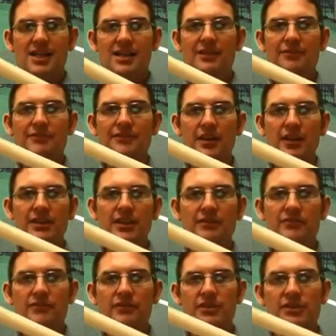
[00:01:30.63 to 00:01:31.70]
The
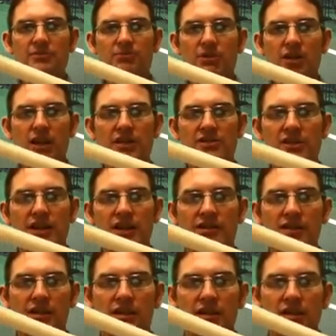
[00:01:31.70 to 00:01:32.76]
funding for this project,
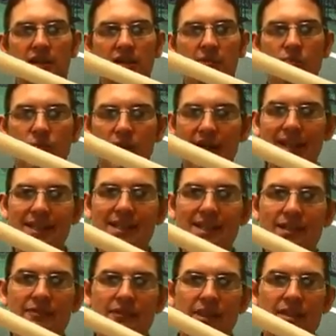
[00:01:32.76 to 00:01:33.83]
uh, why I
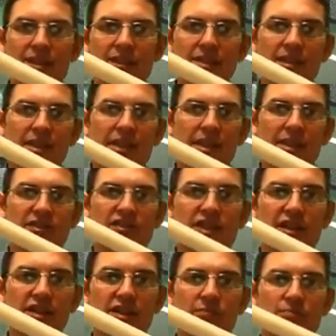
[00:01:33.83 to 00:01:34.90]
need funding, is to
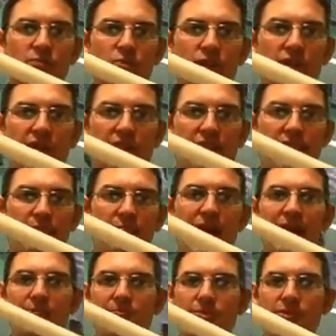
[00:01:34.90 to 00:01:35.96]
help with uh,
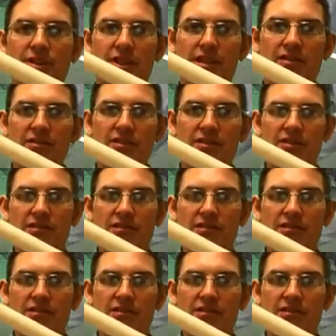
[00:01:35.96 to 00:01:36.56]
patent protection.